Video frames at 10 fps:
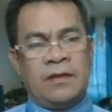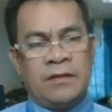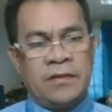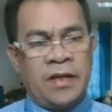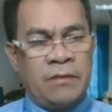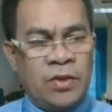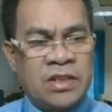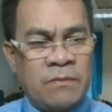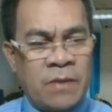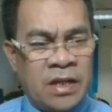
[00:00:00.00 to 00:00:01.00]
then
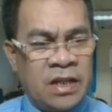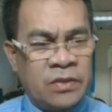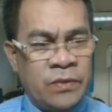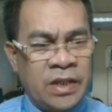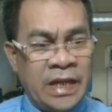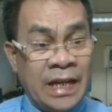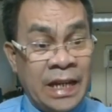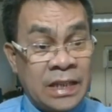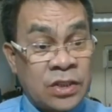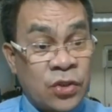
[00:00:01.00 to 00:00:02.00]
multiply it with the
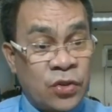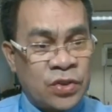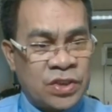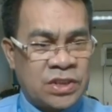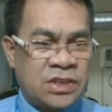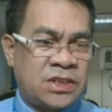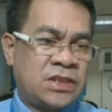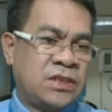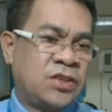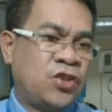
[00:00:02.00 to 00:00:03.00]

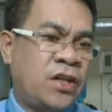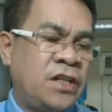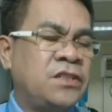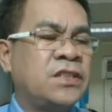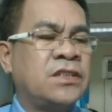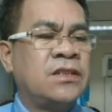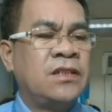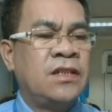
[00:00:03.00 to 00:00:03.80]
electrons charge,